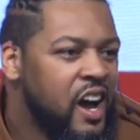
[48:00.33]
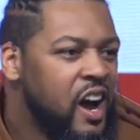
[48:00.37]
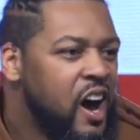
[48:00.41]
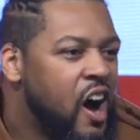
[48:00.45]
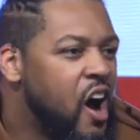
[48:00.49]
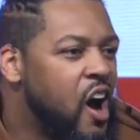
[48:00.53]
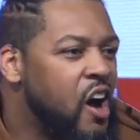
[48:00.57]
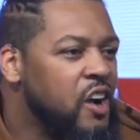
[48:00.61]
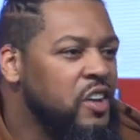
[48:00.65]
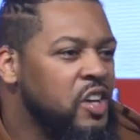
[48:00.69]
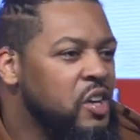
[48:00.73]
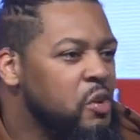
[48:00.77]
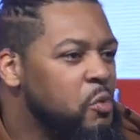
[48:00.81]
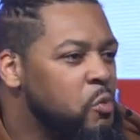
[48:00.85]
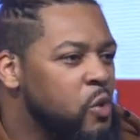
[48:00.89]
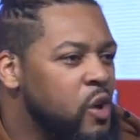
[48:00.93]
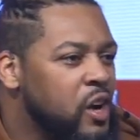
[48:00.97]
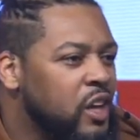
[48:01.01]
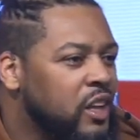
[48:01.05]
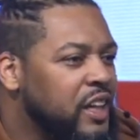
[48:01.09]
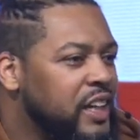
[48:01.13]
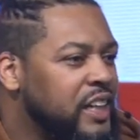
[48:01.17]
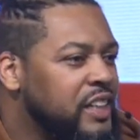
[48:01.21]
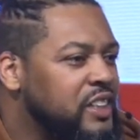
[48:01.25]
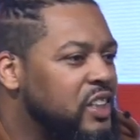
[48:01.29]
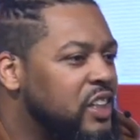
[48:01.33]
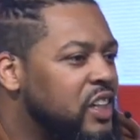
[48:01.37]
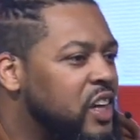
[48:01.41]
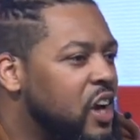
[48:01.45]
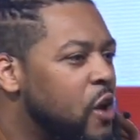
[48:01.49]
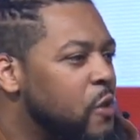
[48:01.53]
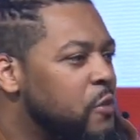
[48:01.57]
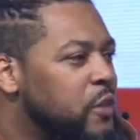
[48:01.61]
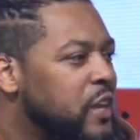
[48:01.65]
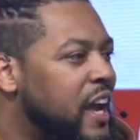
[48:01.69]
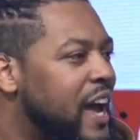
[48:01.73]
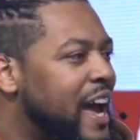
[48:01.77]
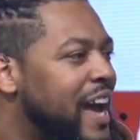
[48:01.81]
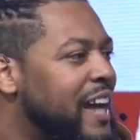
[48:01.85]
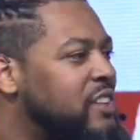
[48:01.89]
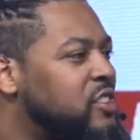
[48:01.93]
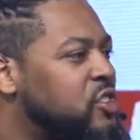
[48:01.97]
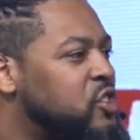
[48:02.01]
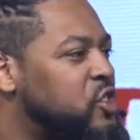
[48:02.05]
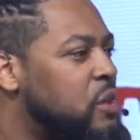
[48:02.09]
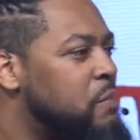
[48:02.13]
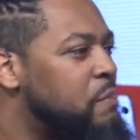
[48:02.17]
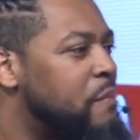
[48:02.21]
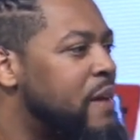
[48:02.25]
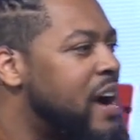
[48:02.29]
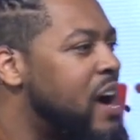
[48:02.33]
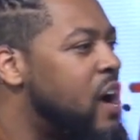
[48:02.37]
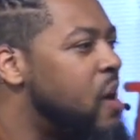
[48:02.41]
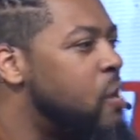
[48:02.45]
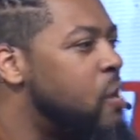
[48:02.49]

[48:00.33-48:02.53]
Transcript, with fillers: Are you willing to go the extra mile?